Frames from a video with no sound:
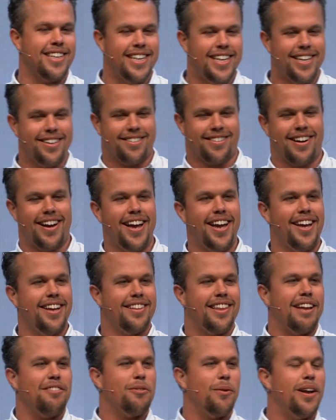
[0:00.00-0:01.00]
it, right?
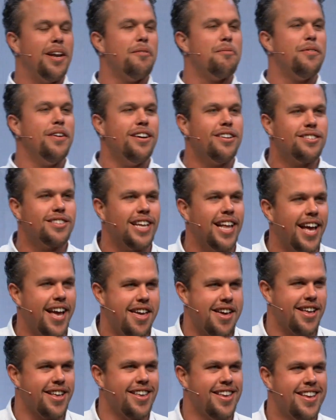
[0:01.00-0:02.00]
That's what it feels
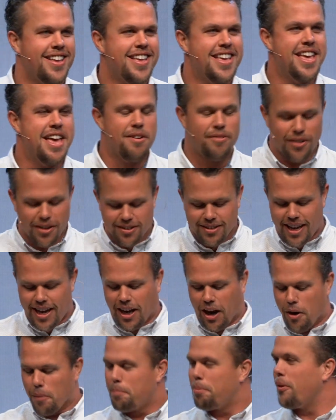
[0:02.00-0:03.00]
like. It feels
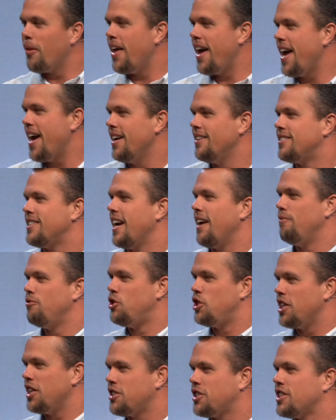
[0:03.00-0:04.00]
like our plans have
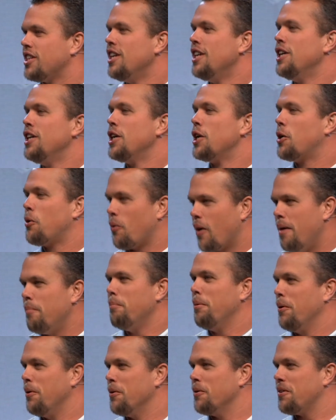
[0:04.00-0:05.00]
just
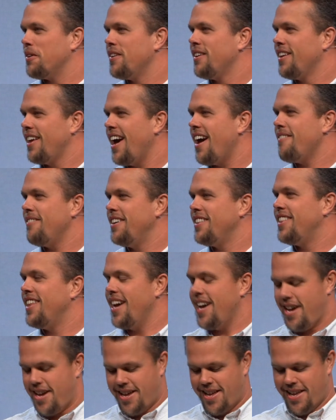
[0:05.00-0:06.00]
crumbled, haven't
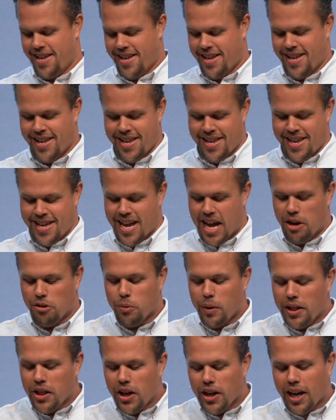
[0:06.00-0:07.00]
they? And as
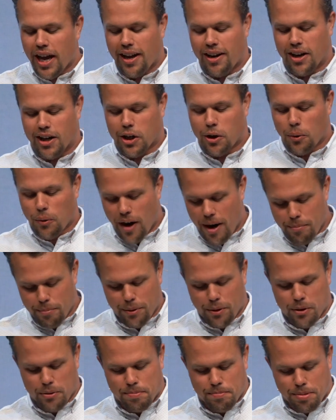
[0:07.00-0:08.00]
we look at our
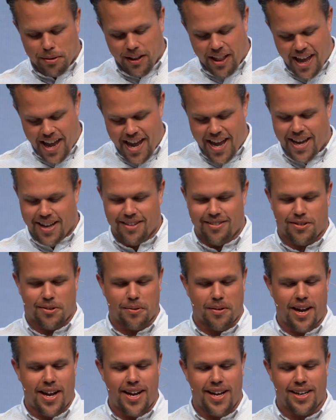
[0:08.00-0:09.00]
crumbled plans,
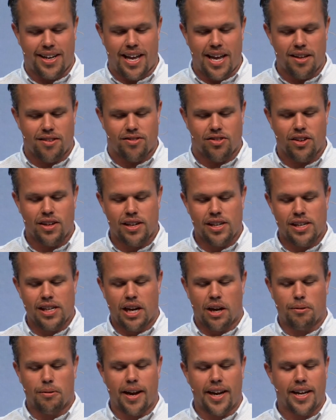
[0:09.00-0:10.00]
right, it's
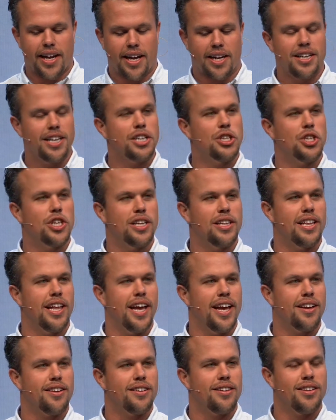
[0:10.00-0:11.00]
a recognition that